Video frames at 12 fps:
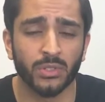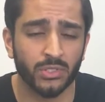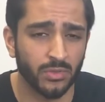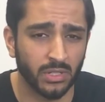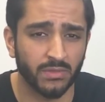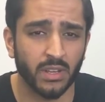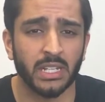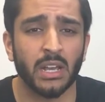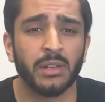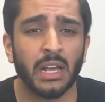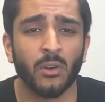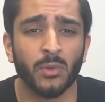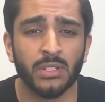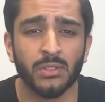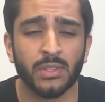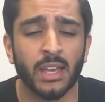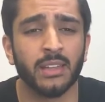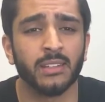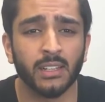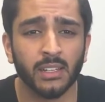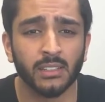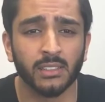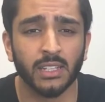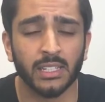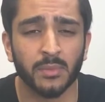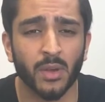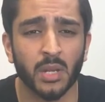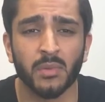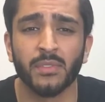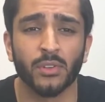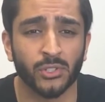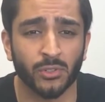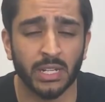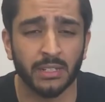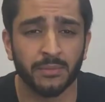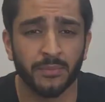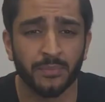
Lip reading: which you can find out how we do that at the bottom of your screen.